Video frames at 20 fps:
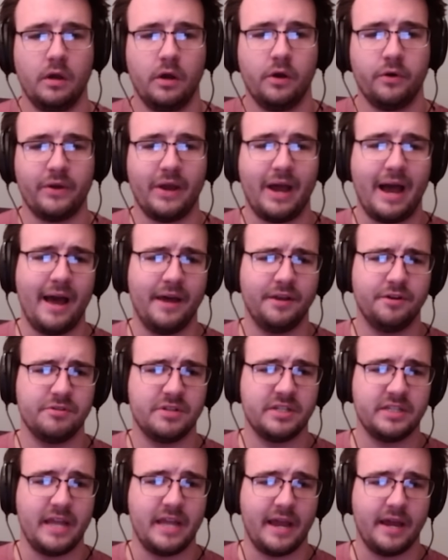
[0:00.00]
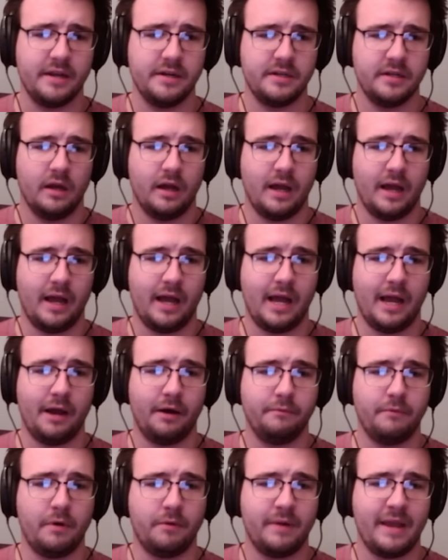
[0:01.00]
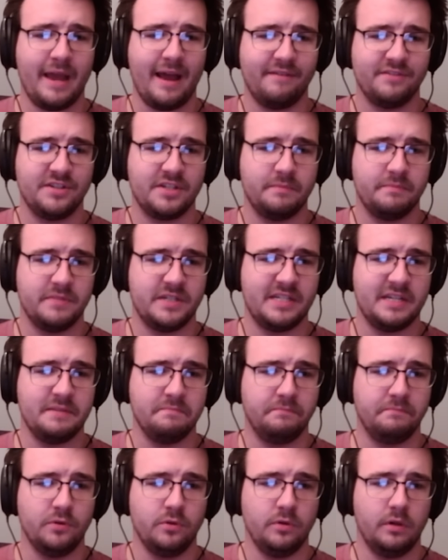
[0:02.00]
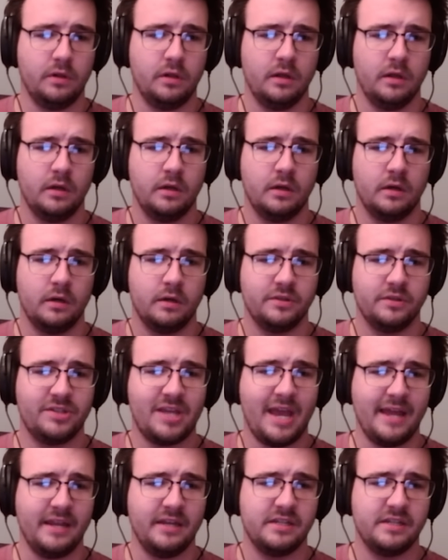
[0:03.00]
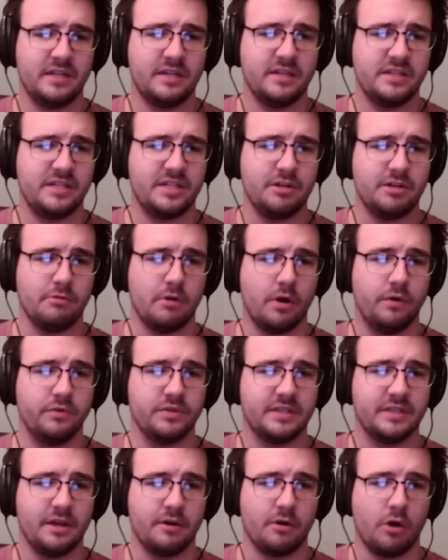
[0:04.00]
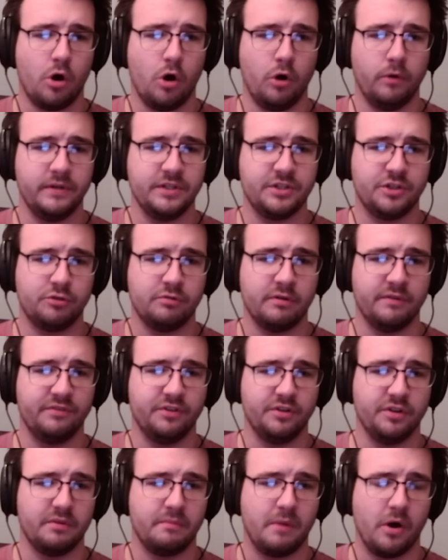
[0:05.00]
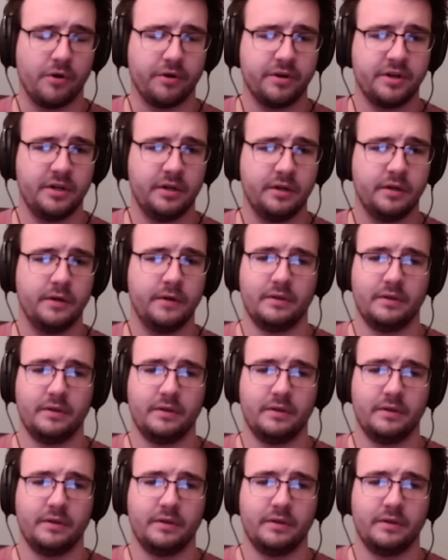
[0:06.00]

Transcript: Okay, I understand. Well, we have some simple 10s and 0s that are always trivial to mark.